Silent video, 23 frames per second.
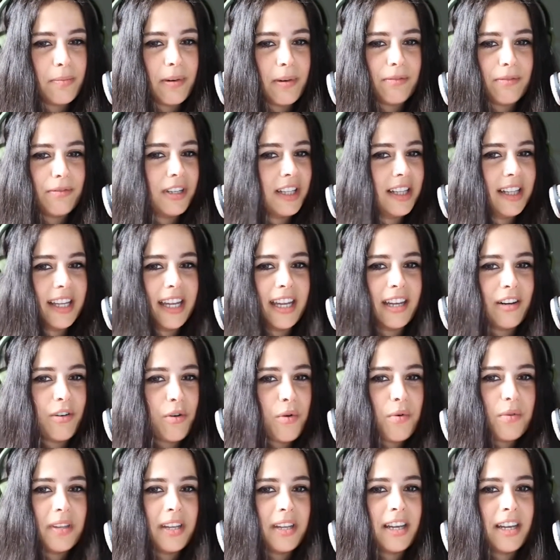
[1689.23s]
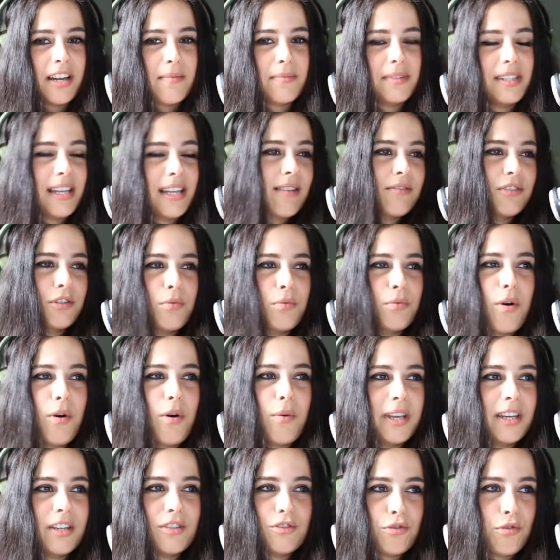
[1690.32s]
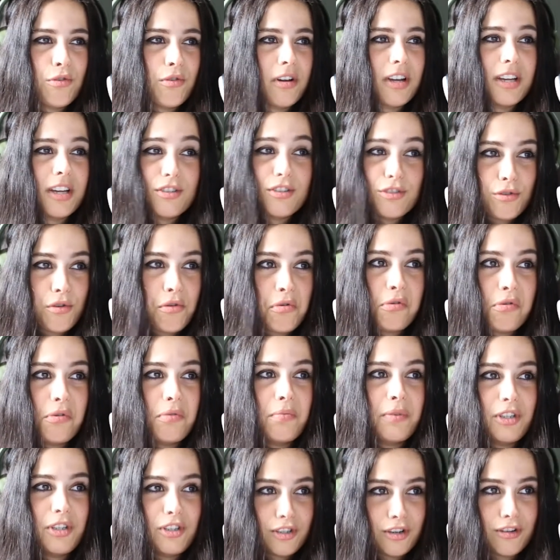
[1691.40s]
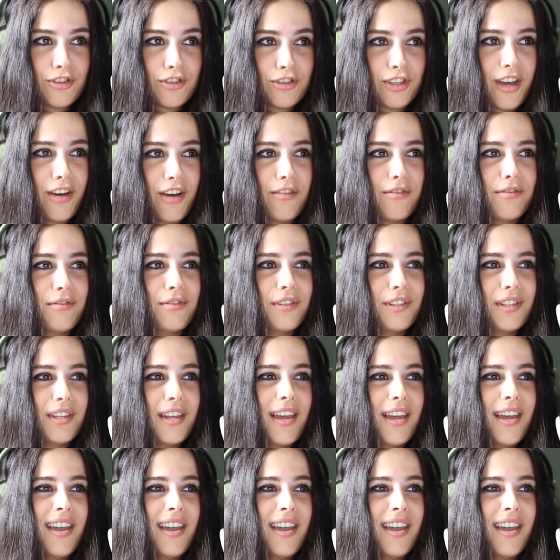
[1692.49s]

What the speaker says: But really, it only comes down to what we can control, which is ourselves,